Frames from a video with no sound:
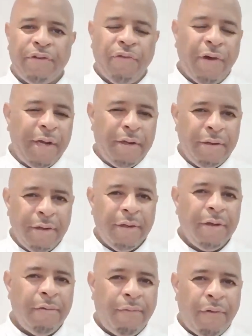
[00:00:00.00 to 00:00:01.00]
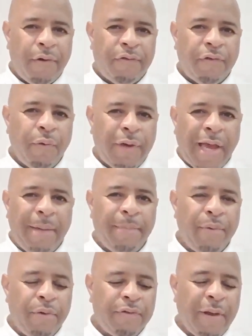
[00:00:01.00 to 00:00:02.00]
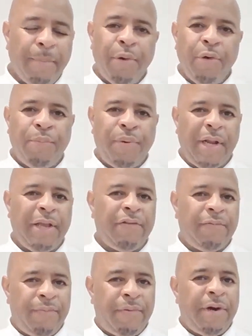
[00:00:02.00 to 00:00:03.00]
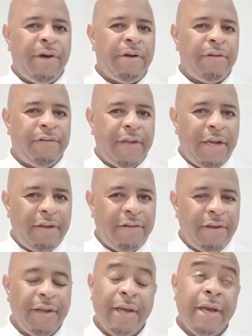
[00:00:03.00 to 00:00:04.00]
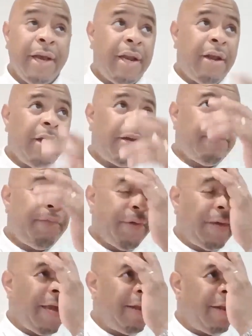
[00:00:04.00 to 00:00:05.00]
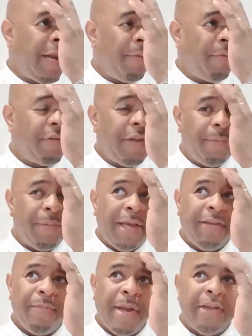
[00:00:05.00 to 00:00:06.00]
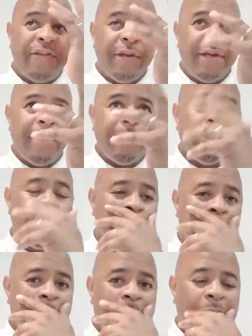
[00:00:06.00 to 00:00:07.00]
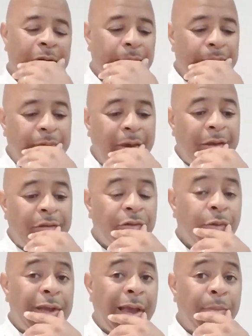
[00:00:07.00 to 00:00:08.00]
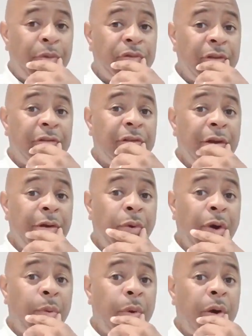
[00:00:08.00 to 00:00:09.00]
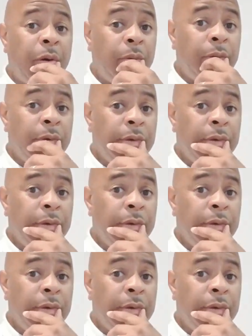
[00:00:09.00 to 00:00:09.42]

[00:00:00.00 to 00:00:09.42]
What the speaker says: Try and follow Sol Campbell's blueprint. He's very understated, and I forget the name of the team that he's managing now. But, yeah, Sol Campbell's, he's done quite well.